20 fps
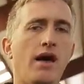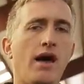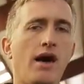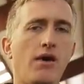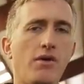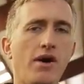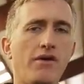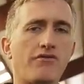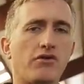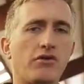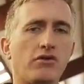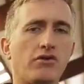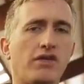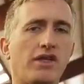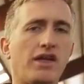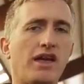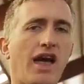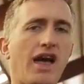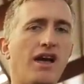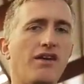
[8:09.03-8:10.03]
However,
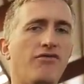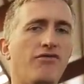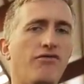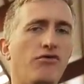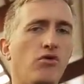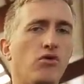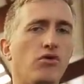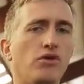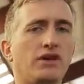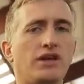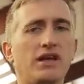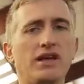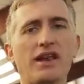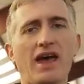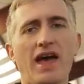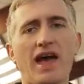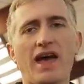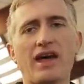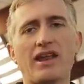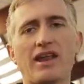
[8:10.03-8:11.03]
the A4
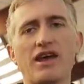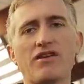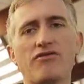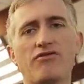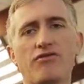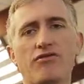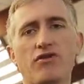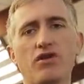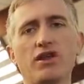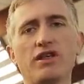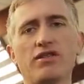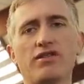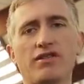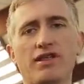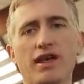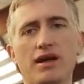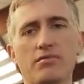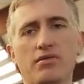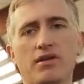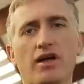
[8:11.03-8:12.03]
did add a fully
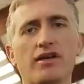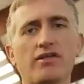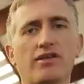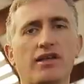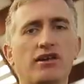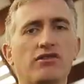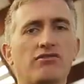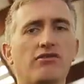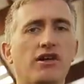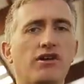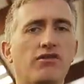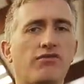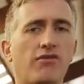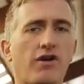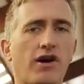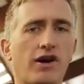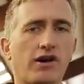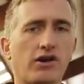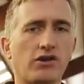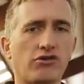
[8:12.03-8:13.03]
stabilized integrated
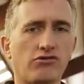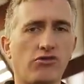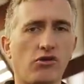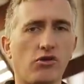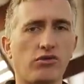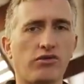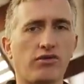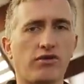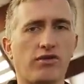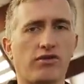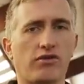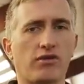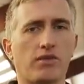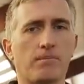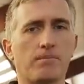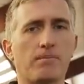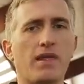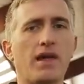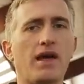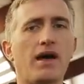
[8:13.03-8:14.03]
fire control
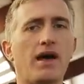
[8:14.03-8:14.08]
system,